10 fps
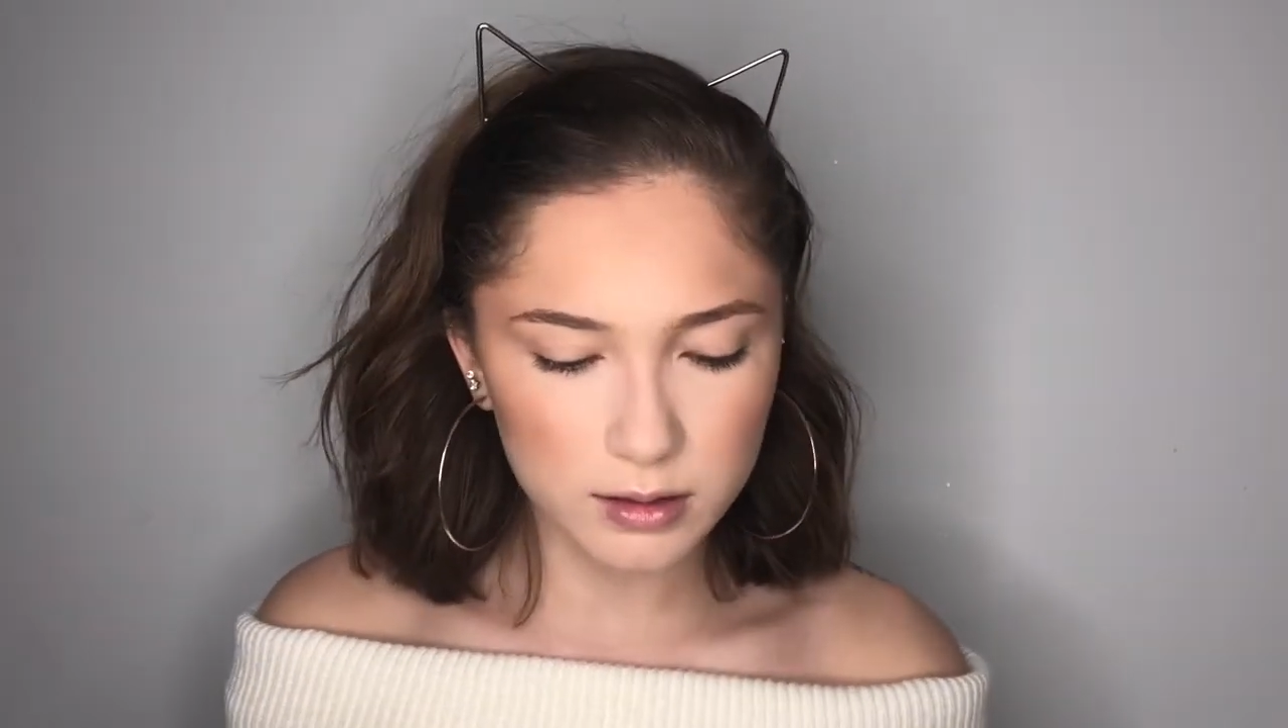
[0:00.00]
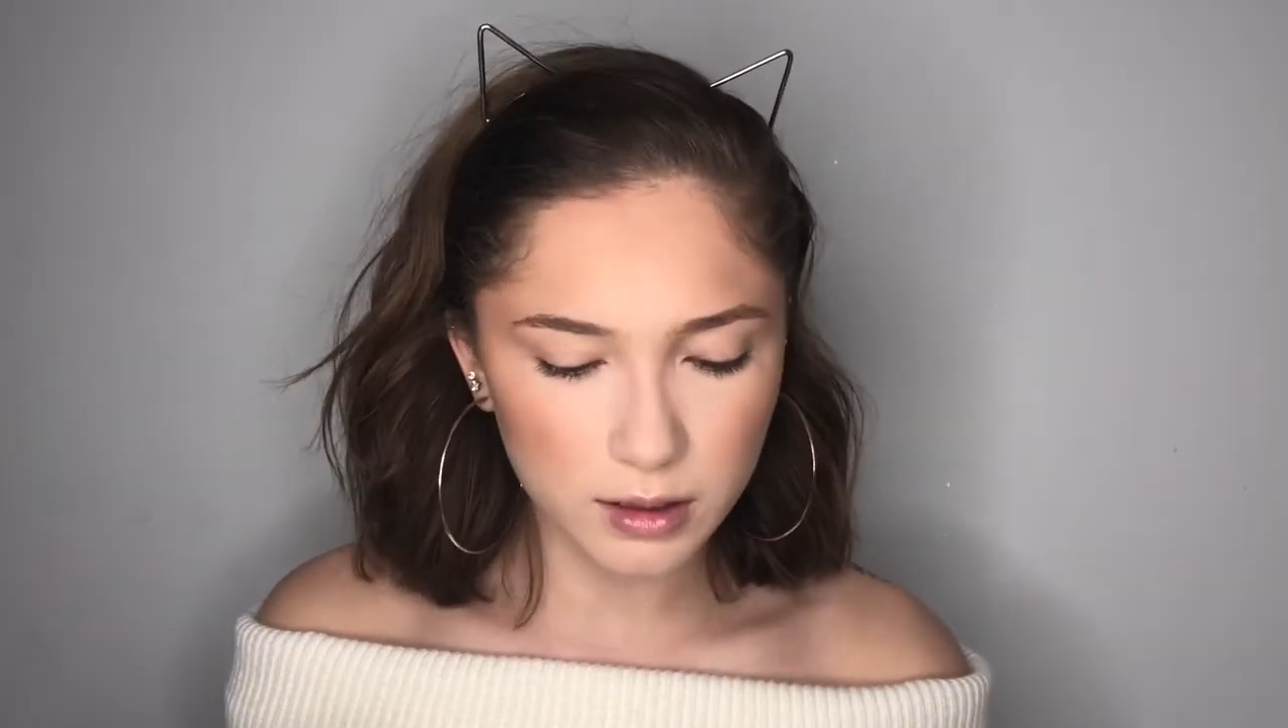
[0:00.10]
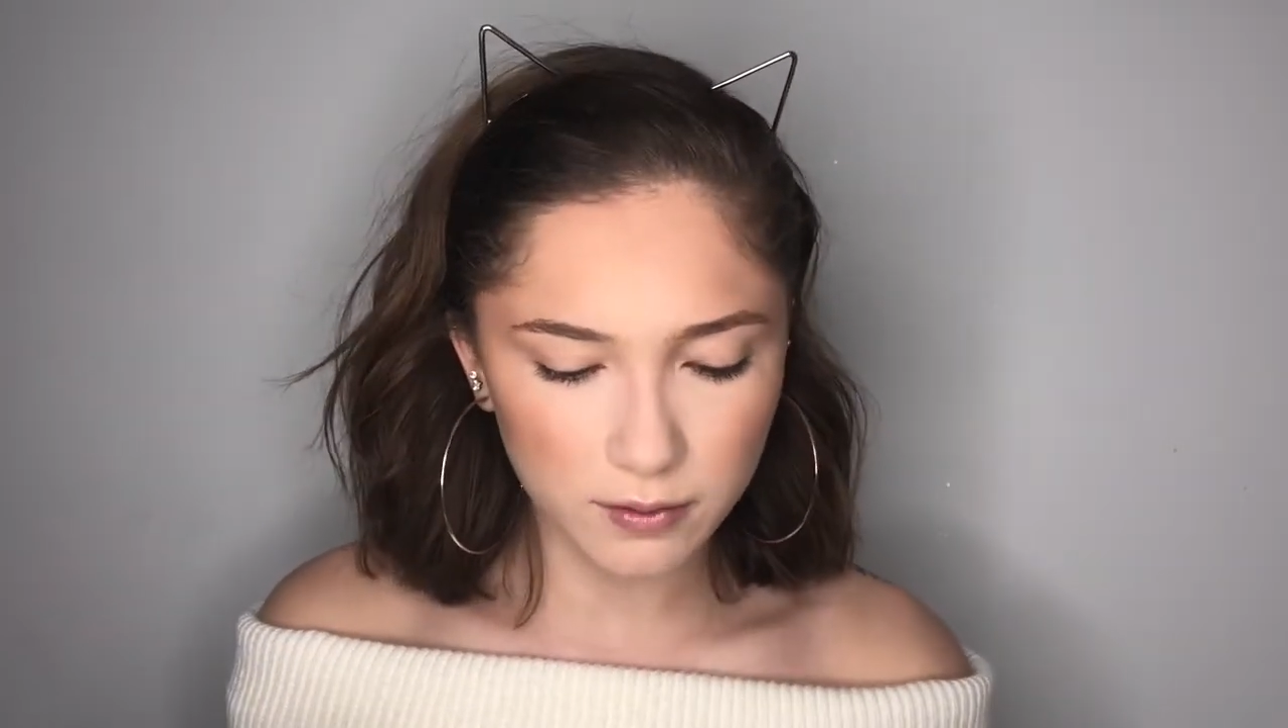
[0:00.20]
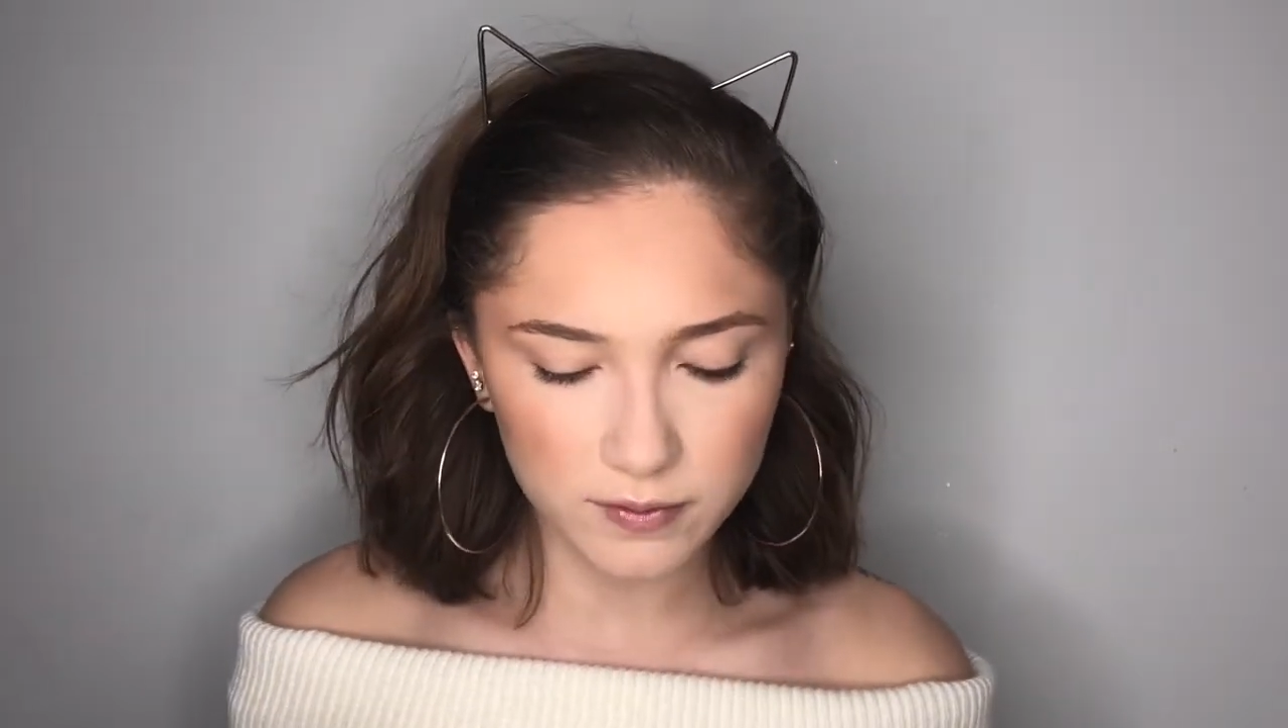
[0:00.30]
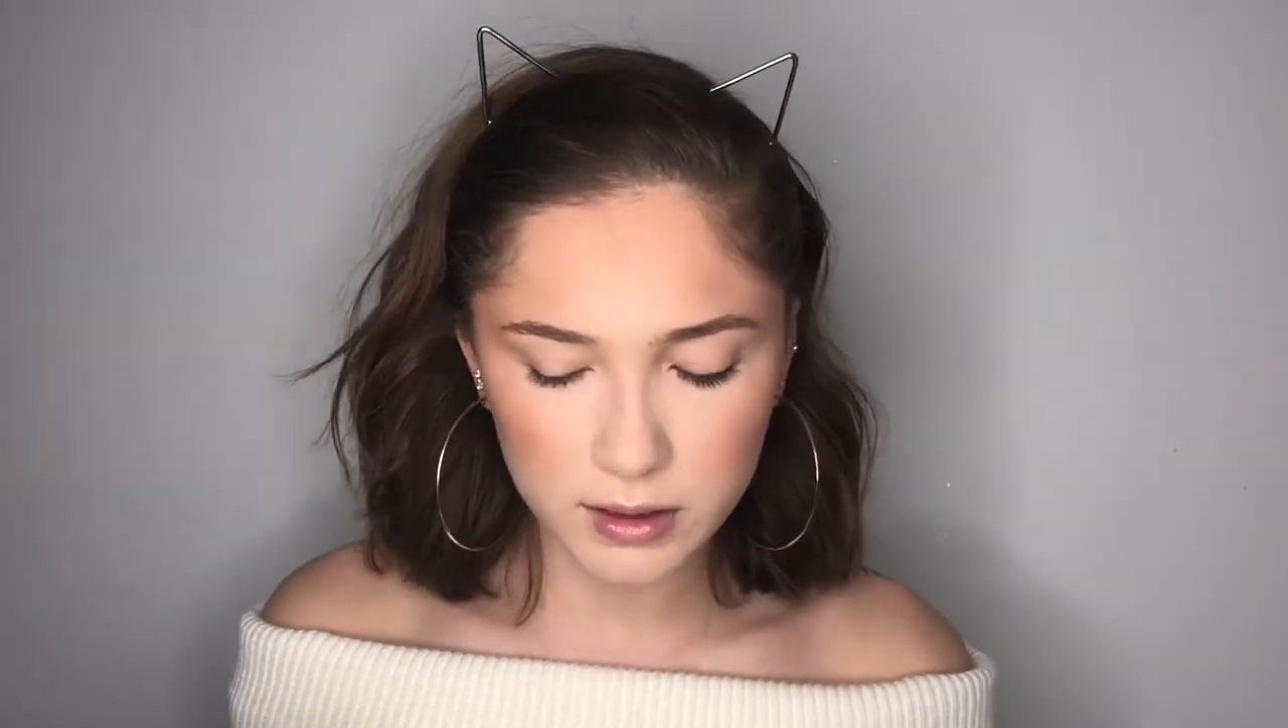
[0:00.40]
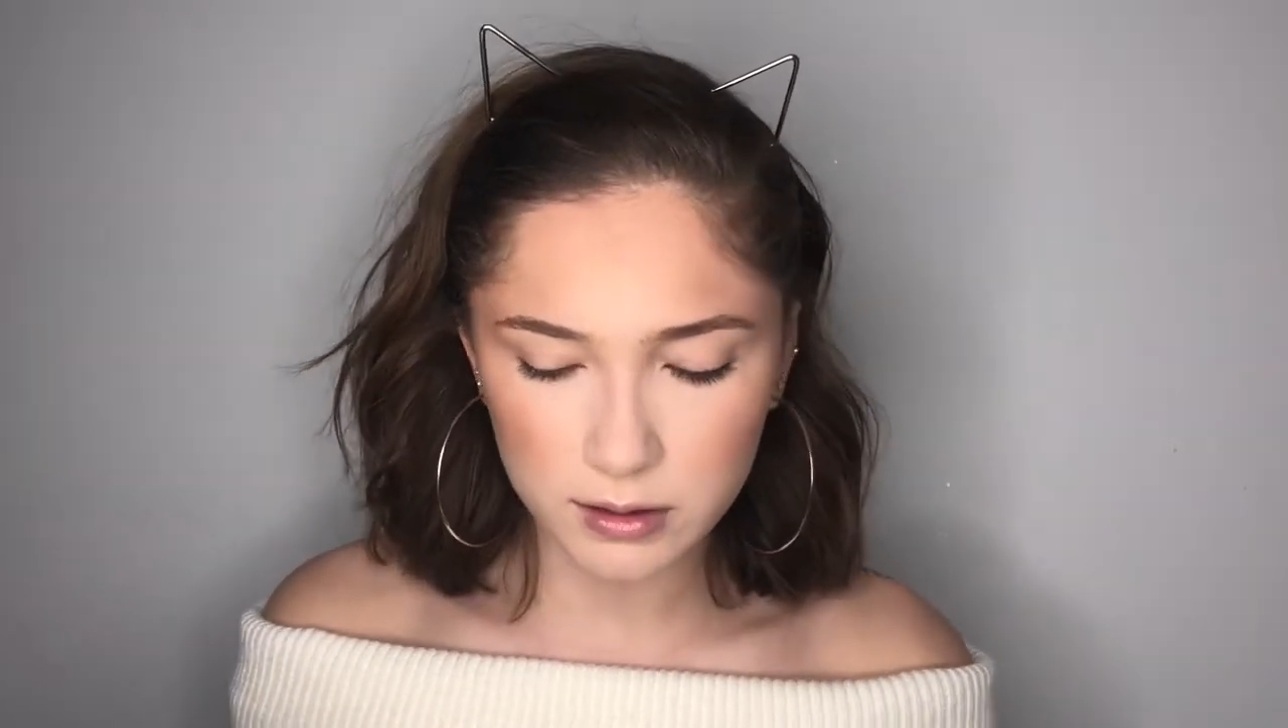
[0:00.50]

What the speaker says: Soft